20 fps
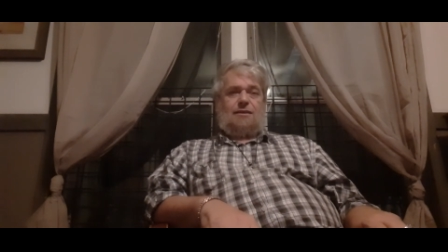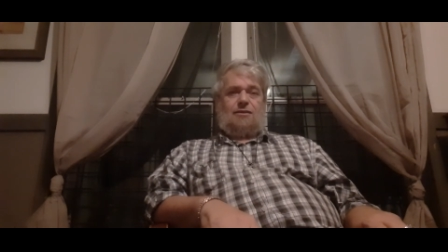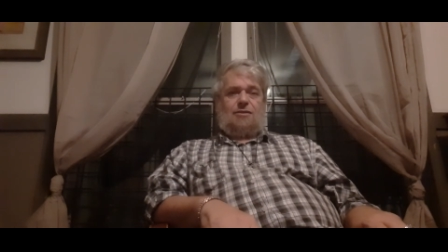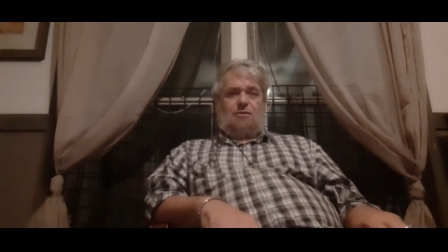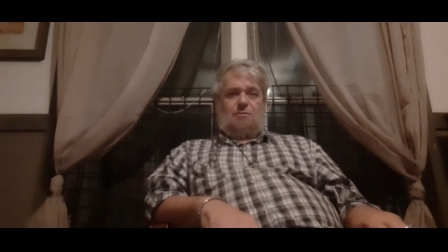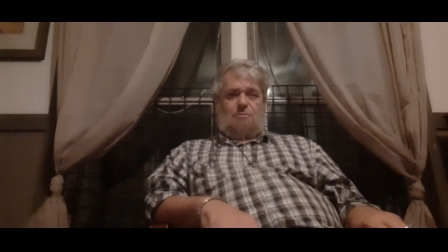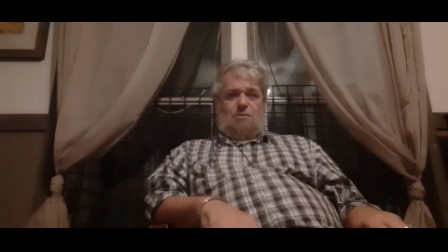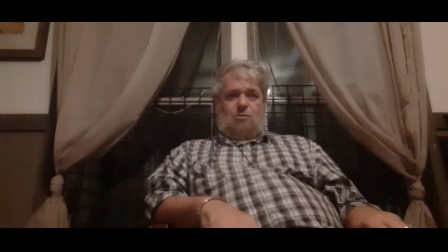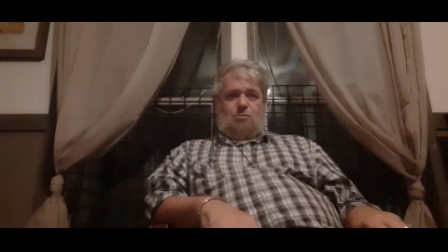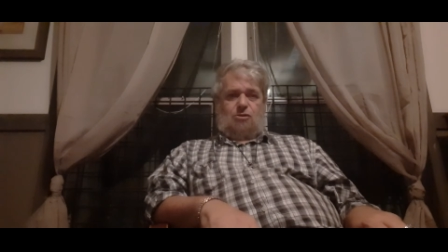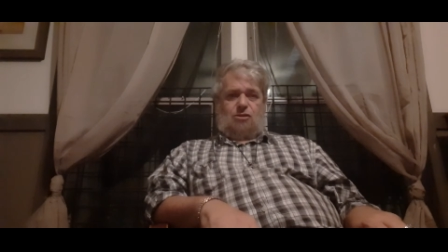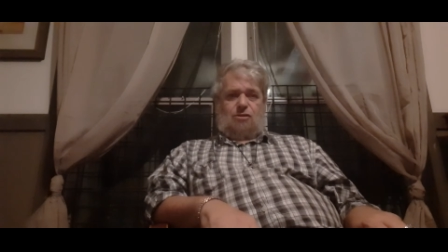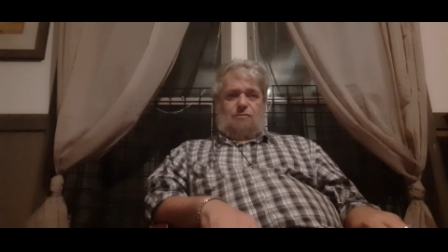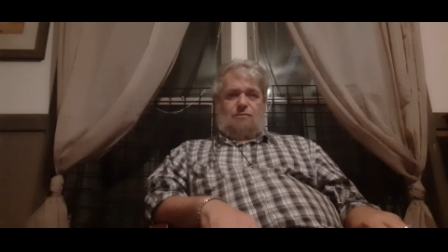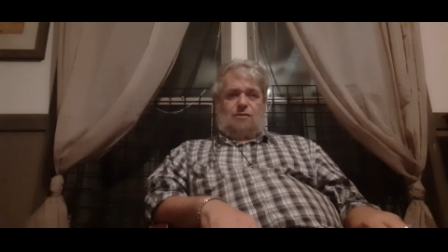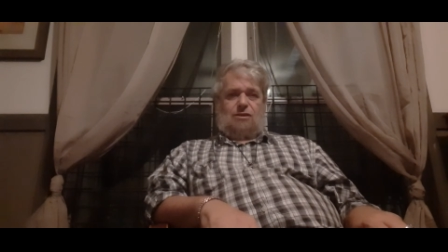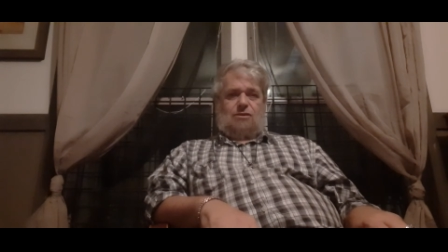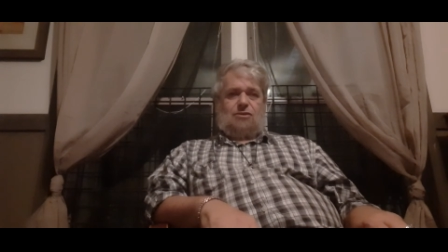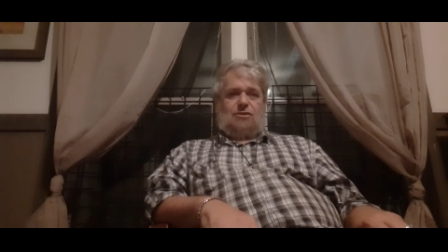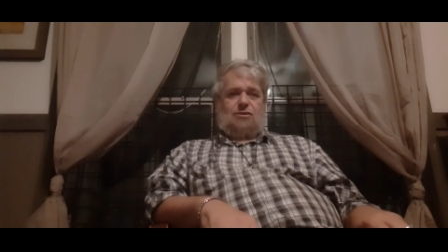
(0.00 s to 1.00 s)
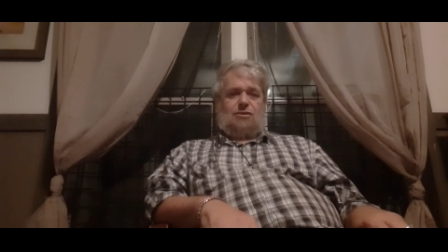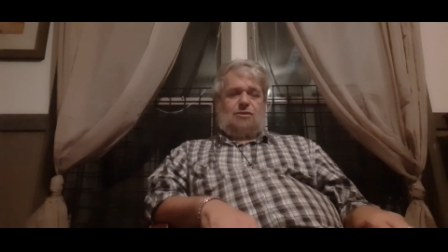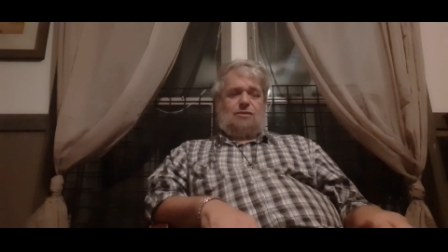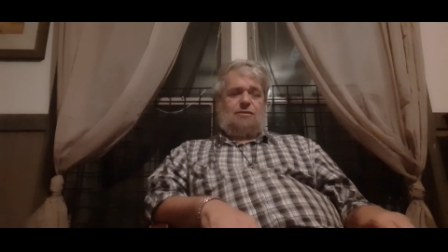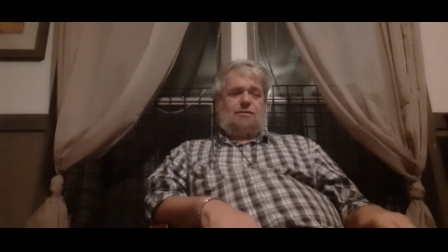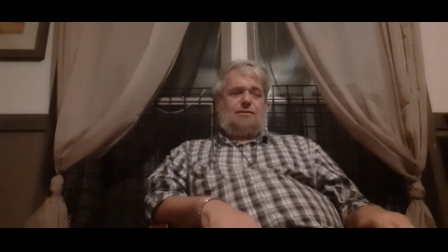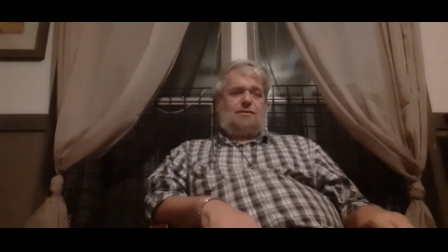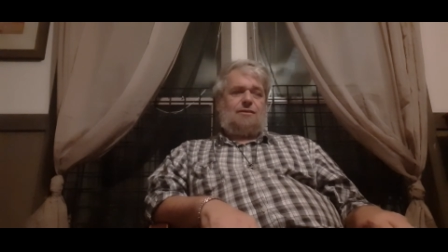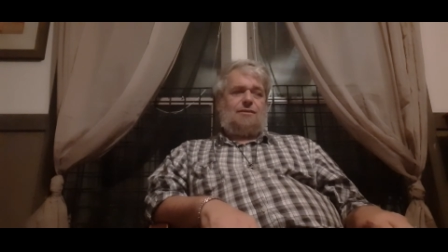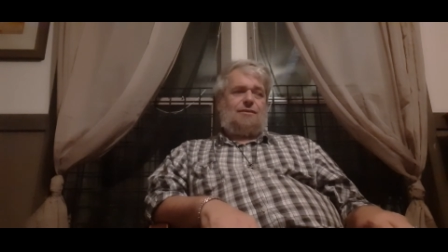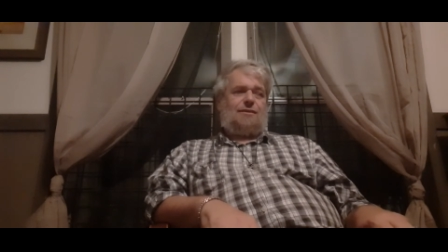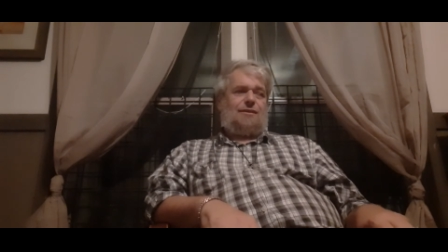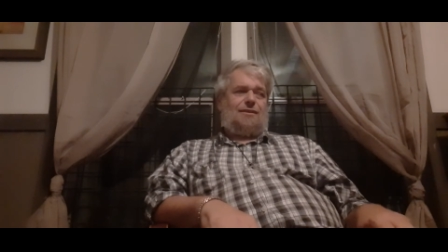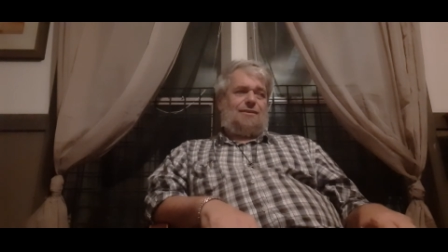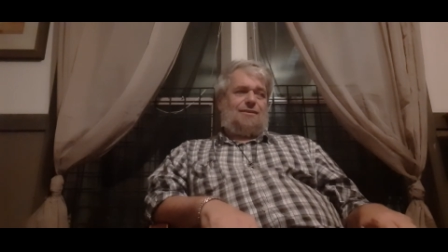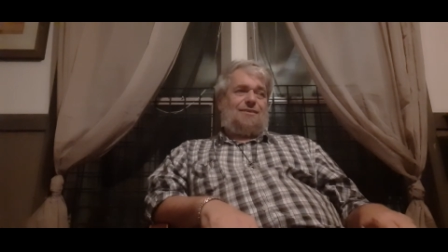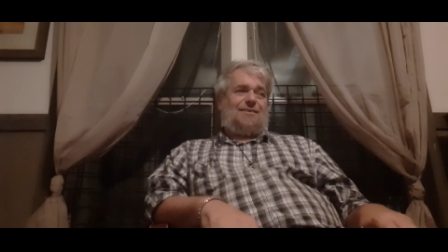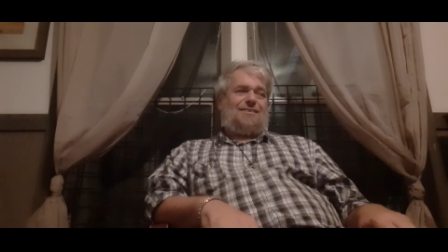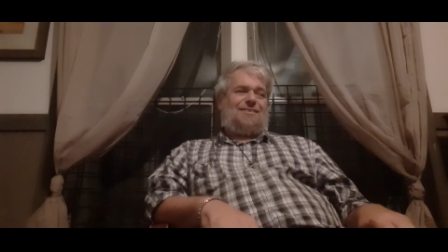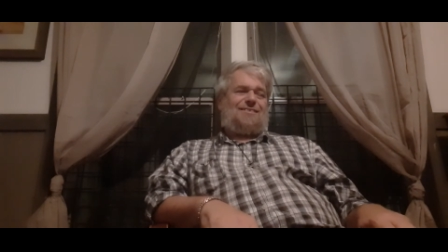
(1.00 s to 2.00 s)
The most of us.
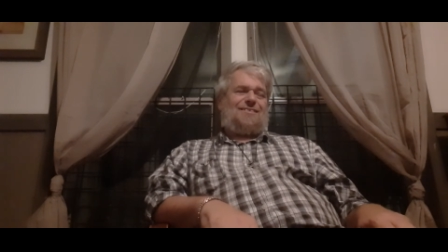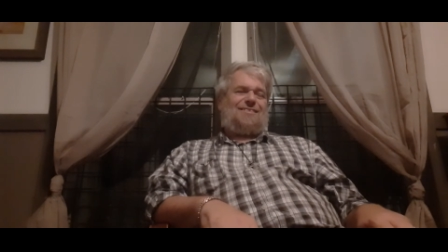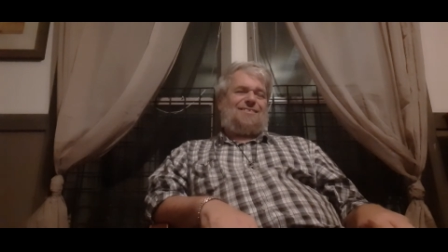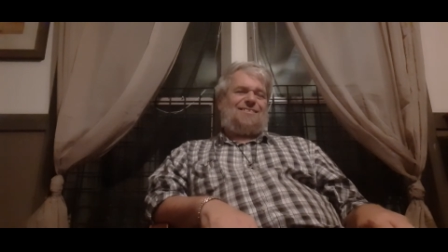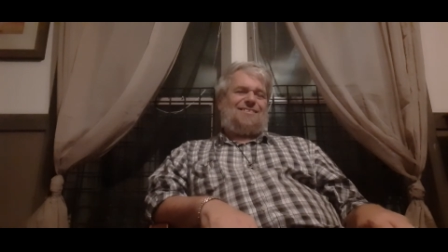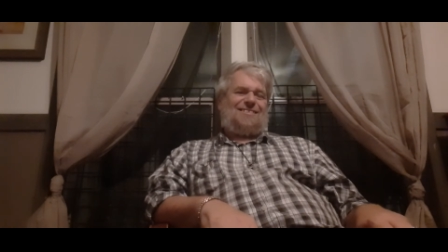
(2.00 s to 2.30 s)
I